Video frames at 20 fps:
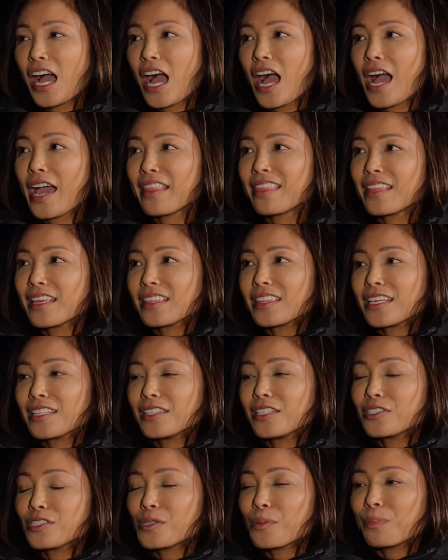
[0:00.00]
I think that
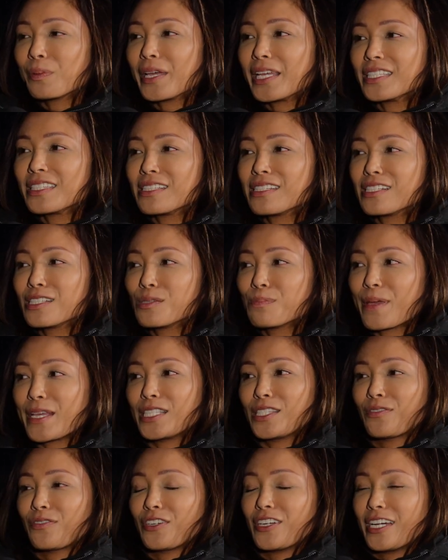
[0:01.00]
there's a place and a
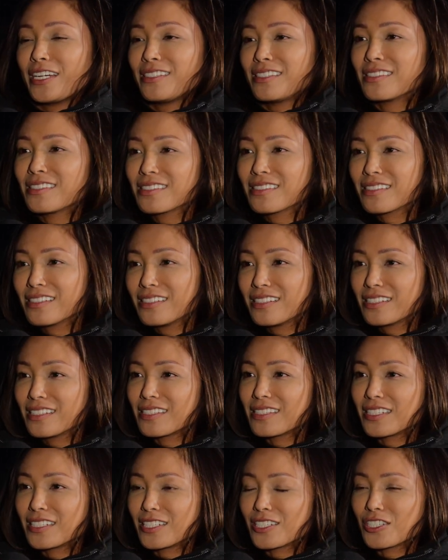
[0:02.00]
space for us in
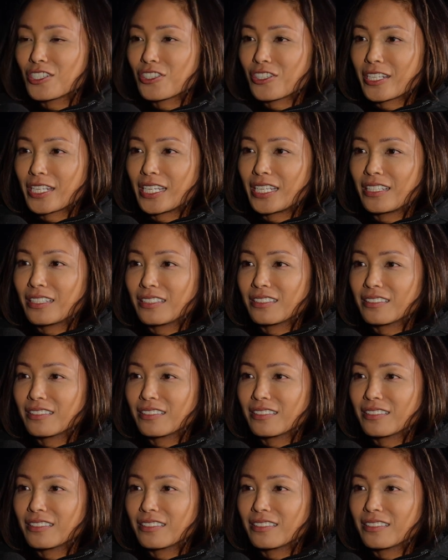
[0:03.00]
this industry.